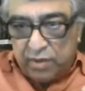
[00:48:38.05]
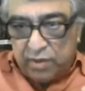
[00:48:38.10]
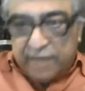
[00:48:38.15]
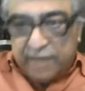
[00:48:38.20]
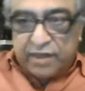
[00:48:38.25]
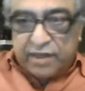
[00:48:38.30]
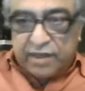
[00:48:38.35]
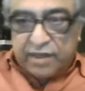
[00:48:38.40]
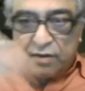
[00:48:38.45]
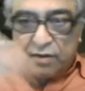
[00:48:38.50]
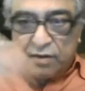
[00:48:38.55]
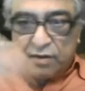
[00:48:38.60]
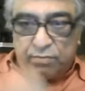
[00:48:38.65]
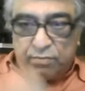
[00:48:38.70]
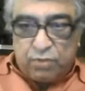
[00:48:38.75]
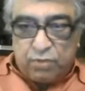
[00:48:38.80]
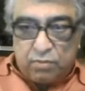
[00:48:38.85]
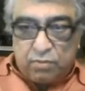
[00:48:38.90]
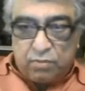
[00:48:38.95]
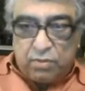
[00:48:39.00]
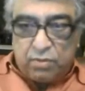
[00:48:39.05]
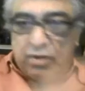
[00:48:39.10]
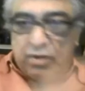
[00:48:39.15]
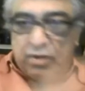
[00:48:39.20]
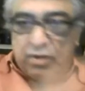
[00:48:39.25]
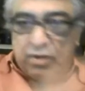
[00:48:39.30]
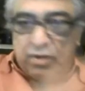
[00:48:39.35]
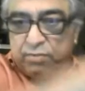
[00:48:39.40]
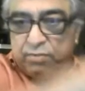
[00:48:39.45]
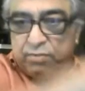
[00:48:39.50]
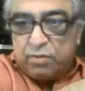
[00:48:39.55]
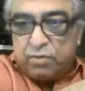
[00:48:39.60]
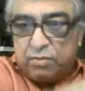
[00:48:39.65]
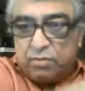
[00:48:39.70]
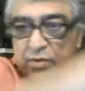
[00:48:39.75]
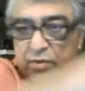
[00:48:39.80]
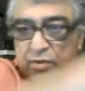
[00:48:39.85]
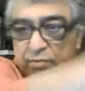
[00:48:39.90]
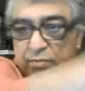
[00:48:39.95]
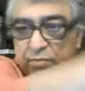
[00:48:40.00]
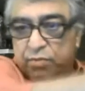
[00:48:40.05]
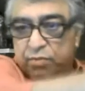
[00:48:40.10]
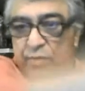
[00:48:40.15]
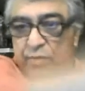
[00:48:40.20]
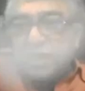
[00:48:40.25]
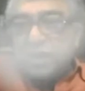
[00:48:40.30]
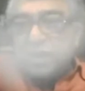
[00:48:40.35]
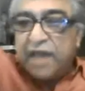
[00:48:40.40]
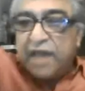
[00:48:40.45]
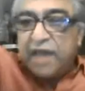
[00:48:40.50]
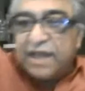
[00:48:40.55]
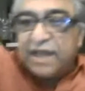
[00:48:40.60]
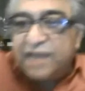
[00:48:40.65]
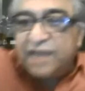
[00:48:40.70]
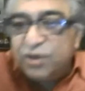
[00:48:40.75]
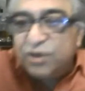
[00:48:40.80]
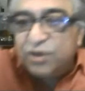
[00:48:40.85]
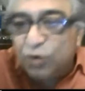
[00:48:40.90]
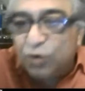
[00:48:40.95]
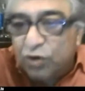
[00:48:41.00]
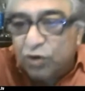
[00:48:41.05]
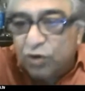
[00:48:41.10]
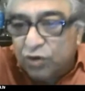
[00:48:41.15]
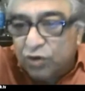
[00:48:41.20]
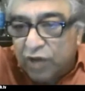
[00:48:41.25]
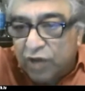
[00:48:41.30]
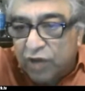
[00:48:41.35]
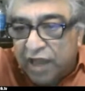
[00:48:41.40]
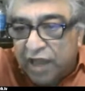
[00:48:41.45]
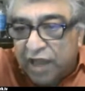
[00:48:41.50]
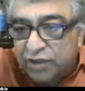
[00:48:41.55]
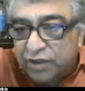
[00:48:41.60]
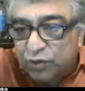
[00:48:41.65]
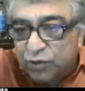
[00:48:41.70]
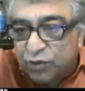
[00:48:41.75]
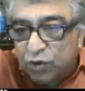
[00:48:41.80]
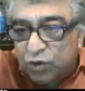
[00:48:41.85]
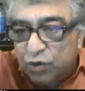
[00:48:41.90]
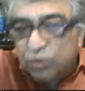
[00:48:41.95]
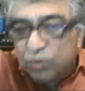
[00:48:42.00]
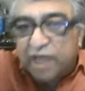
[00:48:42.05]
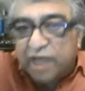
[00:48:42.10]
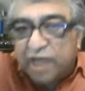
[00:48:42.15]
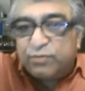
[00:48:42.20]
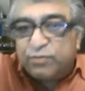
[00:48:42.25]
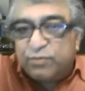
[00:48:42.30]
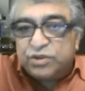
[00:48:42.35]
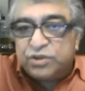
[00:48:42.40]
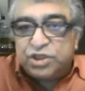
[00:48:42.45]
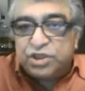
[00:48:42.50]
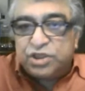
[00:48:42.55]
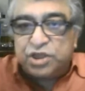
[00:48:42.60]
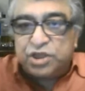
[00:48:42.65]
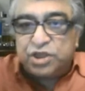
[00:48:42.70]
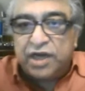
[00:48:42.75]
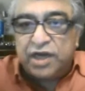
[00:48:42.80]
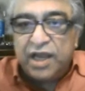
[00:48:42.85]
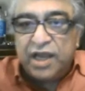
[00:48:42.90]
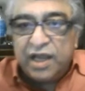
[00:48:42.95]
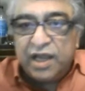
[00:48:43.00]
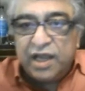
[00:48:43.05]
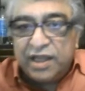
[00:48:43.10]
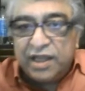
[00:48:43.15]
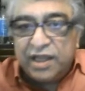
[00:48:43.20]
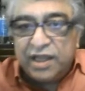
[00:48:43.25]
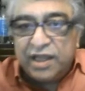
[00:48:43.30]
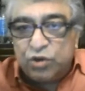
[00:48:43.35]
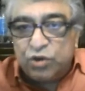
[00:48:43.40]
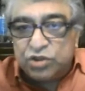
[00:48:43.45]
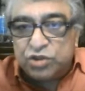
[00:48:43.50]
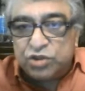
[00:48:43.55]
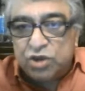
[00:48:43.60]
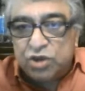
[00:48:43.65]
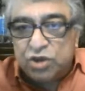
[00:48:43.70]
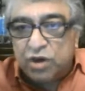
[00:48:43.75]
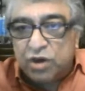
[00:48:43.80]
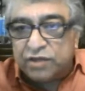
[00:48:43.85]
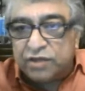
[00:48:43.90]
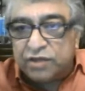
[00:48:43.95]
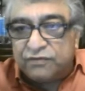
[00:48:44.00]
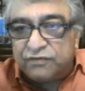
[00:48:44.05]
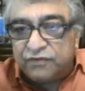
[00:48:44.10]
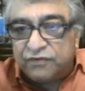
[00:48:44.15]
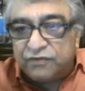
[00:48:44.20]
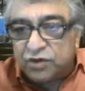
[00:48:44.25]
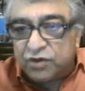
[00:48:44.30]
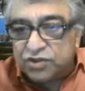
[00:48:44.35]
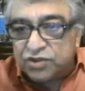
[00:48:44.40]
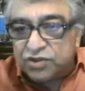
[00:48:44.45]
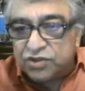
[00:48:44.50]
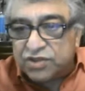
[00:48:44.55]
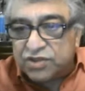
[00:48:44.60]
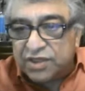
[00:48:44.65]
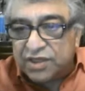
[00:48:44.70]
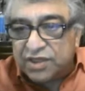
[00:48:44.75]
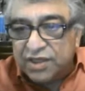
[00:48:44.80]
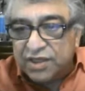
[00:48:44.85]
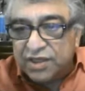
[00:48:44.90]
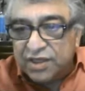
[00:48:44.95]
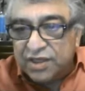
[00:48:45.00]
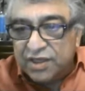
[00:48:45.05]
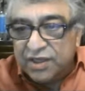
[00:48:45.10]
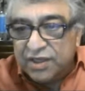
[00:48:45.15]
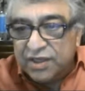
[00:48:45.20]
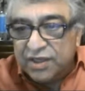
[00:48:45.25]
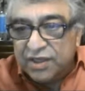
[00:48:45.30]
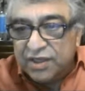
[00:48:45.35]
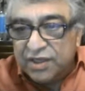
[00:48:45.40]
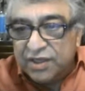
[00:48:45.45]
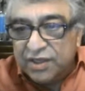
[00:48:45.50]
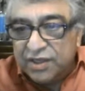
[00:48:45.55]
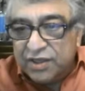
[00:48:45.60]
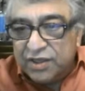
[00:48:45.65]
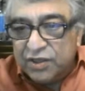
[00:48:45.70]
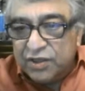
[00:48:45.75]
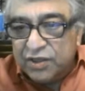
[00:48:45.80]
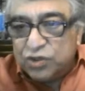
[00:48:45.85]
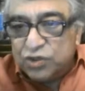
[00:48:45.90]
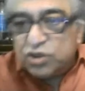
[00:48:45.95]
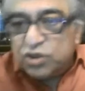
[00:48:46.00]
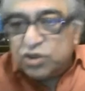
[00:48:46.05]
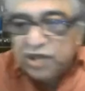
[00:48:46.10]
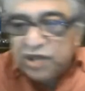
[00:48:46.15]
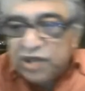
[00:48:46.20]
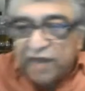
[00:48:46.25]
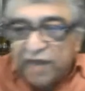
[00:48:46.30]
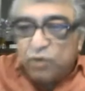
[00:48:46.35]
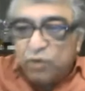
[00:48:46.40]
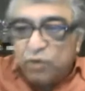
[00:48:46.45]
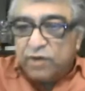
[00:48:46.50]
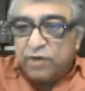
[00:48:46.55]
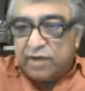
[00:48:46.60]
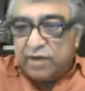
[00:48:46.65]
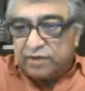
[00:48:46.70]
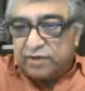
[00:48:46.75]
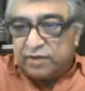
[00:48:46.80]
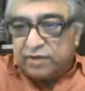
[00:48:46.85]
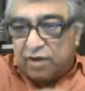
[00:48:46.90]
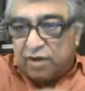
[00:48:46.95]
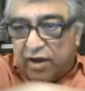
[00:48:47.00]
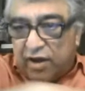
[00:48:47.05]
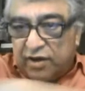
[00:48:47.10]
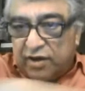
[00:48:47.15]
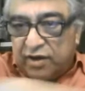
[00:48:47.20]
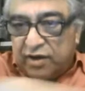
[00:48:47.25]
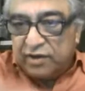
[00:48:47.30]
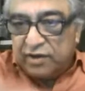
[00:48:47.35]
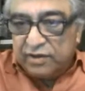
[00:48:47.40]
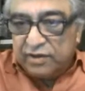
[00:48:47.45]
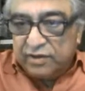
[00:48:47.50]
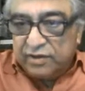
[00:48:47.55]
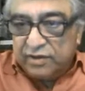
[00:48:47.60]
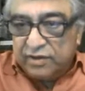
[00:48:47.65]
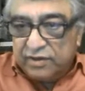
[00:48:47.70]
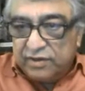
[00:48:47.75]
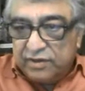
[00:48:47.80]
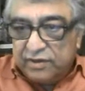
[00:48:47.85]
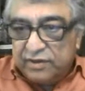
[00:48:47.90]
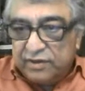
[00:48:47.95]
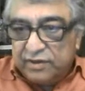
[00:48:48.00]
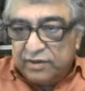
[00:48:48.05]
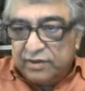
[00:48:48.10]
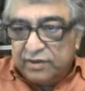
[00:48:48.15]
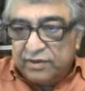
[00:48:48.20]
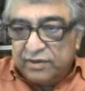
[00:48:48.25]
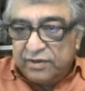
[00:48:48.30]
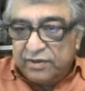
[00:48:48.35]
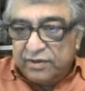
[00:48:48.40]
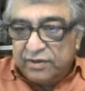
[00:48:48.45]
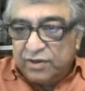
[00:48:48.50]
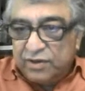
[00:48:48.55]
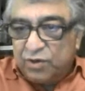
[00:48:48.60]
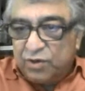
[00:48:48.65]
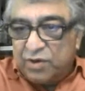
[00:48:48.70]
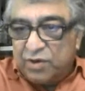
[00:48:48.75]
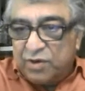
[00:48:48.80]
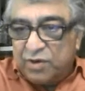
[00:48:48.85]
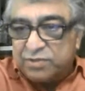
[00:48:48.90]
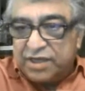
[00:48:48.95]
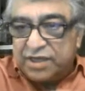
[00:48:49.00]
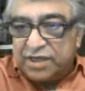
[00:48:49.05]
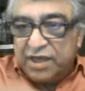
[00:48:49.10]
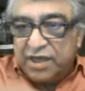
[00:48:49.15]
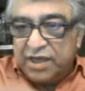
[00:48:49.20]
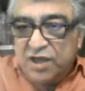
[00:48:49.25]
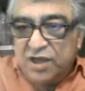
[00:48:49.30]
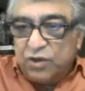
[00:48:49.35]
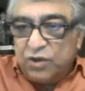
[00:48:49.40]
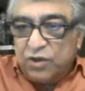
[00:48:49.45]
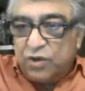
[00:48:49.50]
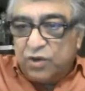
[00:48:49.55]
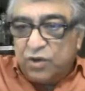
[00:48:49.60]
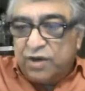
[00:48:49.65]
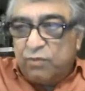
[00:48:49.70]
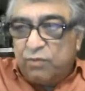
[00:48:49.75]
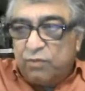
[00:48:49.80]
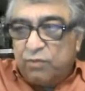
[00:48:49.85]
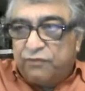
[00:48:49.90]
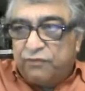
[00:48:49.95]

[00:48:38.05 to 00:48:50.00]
and then go boom, boom, boom, and then you at that position that you started first. Okay. So it's like going around the clock. You know what I'm saying? You're in the- right,